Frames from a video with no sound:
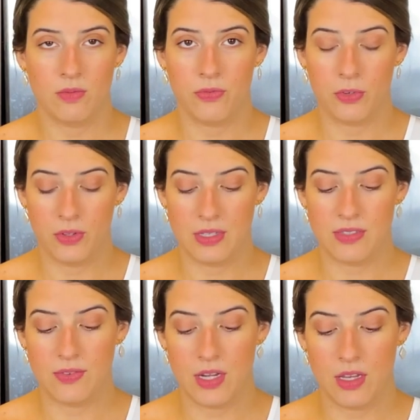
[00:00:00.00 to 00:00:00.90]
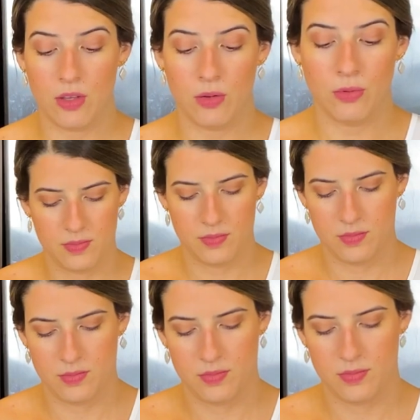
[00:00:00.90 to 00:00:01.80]
for this video.
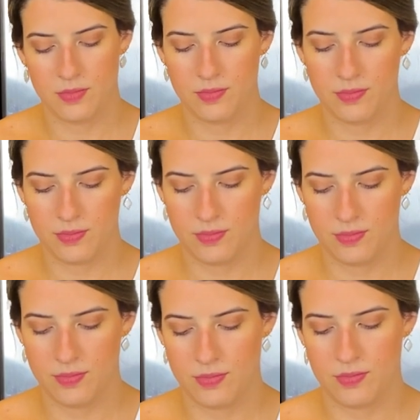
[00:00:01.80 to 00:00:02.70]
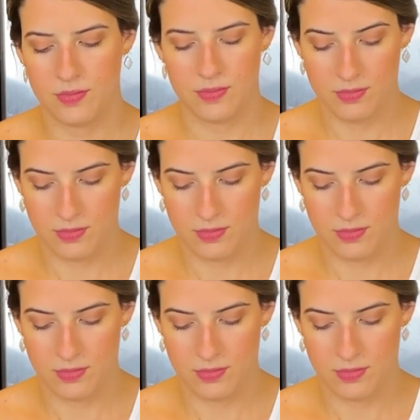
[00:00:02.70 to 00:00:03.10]
Peel both